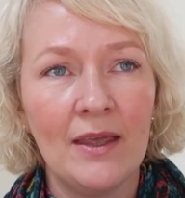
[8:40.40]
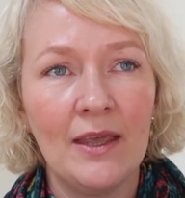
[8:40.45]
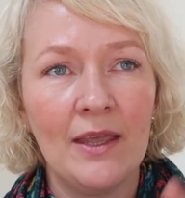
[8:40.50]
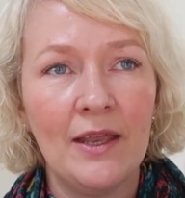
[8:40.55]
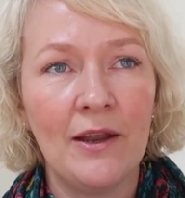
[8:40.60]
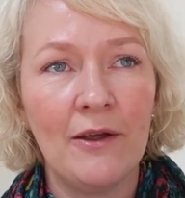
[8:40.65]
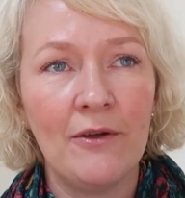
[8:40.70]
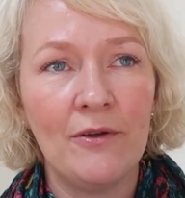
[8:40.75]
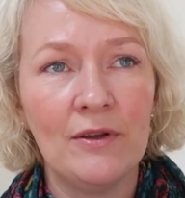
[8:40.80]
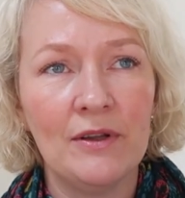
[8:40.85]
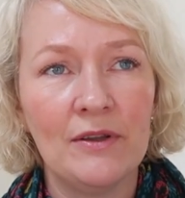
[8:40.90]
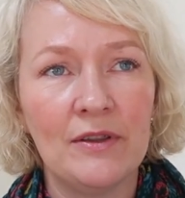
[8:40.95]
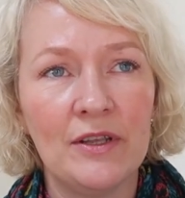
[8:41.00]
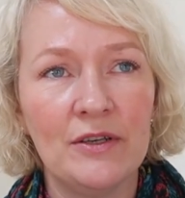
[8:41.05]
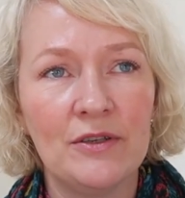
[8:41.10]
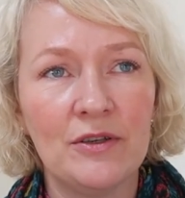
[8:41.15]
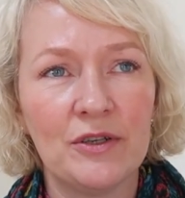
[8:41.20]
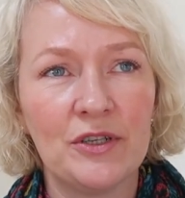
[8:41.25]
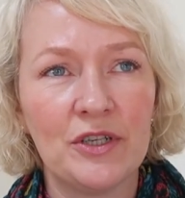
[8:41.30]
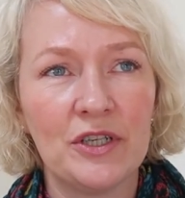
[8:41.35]
you know,
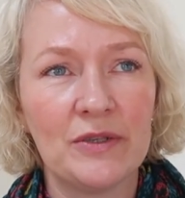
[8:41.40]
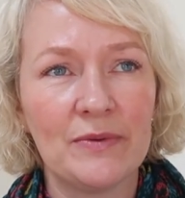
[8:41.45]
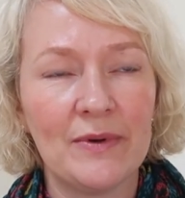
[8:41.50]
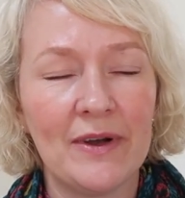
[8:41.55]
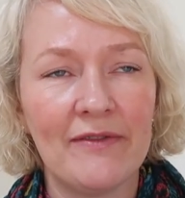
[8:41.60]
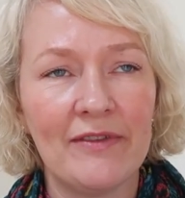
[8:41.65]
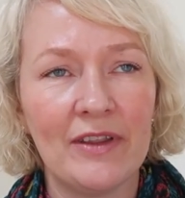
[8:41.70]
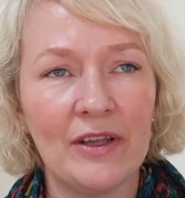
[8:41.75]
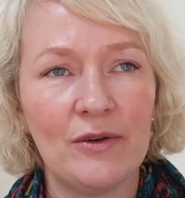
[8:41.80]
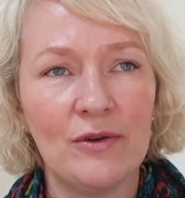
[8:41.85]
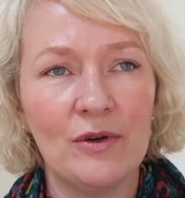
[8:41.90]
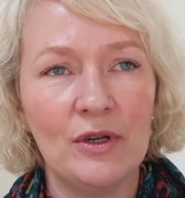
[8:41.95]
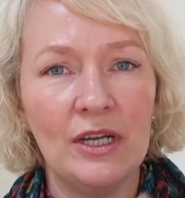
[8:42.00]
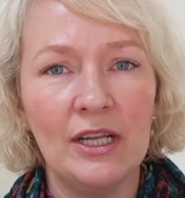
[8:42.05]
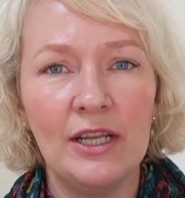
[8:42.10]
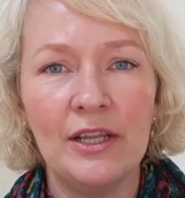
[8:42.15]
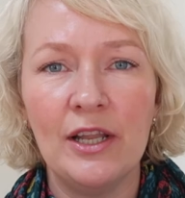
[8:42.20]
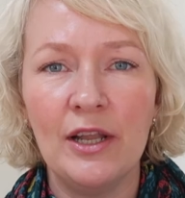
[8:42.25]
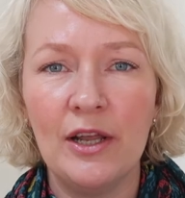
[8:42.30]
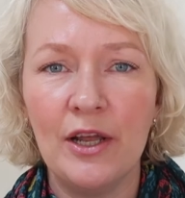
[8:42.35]
the Duchess, whatever they call
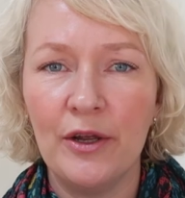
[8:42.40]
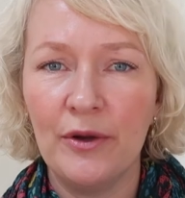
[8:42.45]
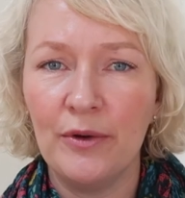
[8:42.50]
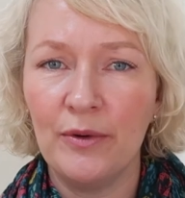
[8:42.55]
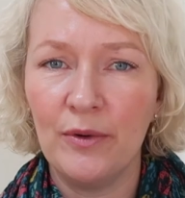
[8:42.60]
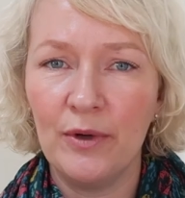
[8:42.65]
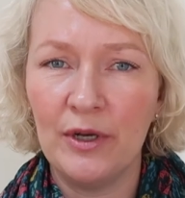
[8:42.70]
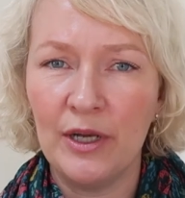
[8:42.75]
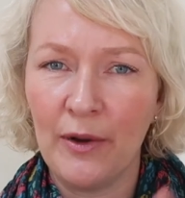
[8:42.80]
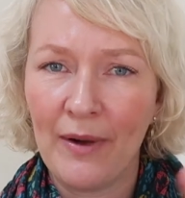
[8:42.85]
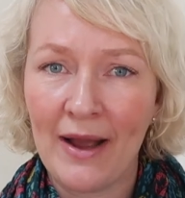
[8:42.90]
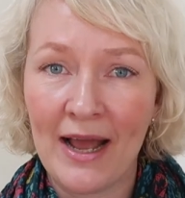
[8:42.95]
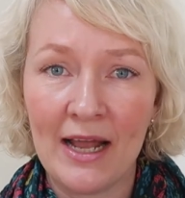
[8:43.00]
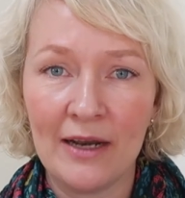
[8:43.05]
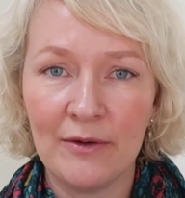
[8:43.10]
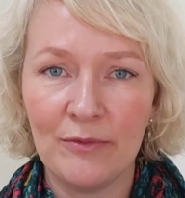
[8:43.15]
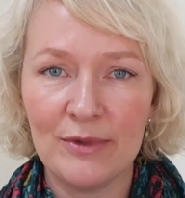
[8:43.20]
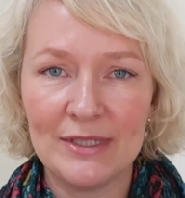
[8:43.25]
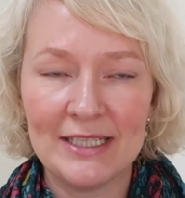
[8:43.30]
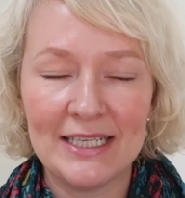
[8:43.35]
her, Lou,
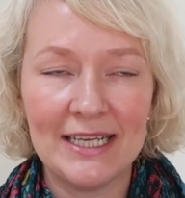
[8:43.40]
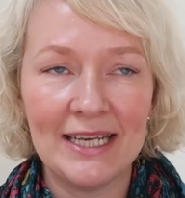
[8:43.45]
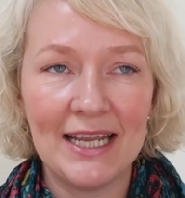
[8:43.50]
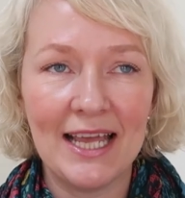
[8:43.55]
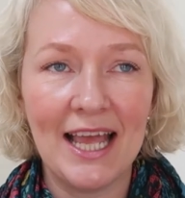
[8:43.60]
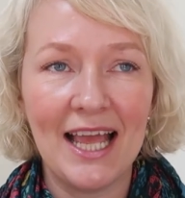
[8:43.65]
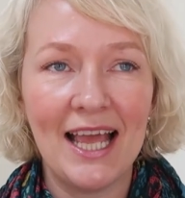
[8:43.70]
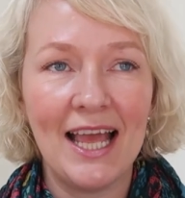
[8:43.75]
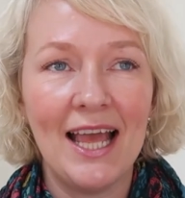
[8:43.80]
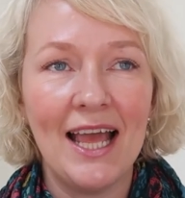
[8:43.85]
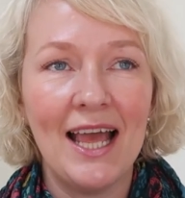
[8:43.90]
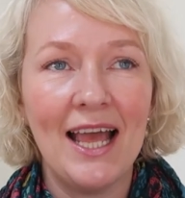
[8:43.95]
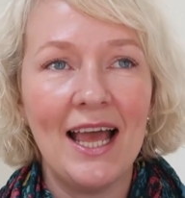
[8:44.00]
Luann was in it.